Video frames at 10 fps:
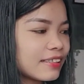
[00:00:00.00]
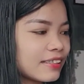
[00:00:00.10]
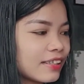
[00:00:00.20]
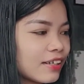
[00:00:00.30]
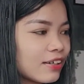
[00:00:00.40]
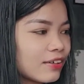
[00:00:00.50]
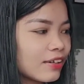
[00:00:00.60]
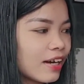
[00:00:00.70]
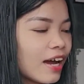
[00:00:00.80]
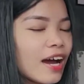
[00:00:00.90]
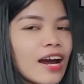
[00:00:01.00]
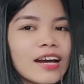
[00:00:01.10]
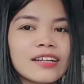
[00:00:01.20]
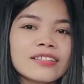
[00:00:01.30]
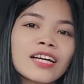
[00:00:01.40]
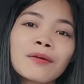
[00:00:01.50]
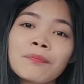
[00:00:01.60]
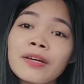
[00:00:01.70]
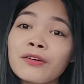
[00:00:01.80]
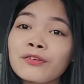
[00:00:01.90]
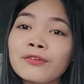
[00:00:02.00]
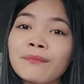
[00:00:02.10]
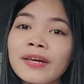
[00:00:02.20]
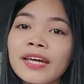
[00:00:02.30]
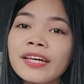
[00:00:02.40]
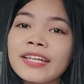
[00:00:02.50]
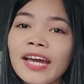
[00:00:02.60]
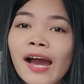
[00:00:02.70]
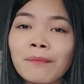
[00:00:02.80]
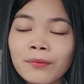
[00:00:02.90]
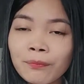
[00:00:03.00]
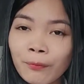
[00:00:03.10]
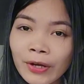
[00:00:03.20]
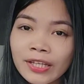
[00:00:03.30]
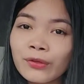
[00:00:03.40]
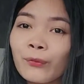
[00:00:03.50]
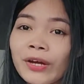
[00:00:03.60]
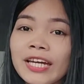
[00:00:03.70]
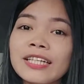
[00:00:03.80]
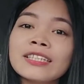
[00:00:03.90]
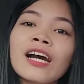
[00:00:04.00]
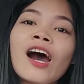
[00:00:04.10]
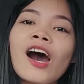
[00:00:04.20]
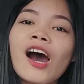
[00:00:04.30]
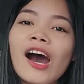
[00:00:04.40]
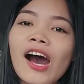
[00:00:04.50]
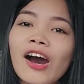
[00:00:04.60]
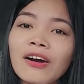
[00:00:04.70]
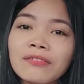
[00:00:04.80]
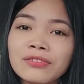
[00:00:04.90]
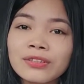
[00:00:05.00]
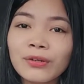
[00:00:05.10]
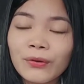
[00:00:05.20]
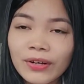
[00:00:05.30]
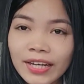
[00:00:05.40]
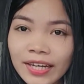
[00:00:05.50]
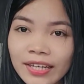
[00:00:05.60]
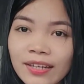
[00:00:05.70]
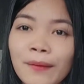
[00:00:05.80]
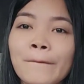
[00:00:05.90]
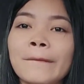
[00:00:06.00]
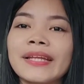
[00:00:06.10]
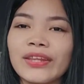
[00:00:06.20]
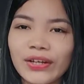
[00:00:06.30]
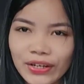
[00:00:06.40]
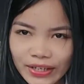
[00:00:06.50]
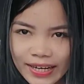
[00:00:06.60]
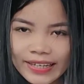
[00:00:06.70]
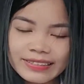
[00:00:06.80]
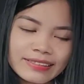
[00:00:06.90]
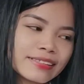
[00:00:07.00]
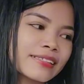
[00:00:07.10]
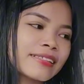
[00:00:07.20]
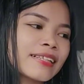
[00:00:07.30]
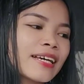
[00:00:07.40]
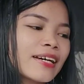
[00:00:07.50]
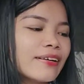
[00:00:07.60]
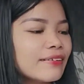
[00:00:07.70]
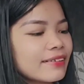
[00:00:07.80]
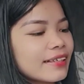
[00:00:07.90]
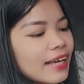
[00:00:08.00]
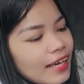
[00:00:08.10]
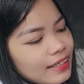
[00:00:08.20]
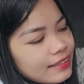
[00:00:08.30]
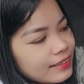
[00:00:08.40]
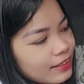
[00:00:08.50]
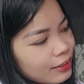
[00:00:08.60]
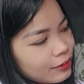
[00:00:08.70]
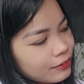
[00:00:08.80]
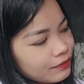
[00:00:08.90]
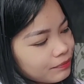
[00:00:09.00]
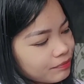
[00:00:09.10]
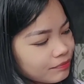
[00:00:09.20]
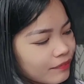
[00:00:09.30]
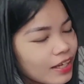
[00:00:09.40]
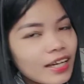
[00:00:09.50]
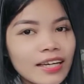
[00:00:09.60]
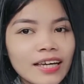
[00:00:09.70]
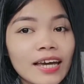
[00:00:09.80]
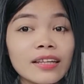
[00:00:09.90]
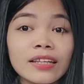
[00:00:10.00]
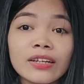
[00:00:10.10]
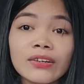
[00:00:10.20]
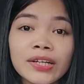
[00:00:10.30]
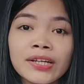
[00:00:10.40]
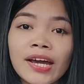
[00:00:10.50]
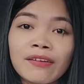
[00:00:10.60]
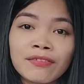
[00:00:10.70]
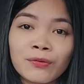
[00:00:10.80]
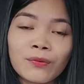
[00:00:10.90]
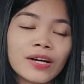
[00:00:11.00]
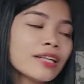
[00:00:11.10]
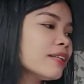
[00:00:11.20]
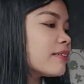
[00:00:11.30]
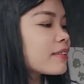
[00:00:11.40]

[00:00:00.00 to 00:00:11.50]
So our topic could be the appropriate ways of storing materials. Okay, so kindly read, everyone.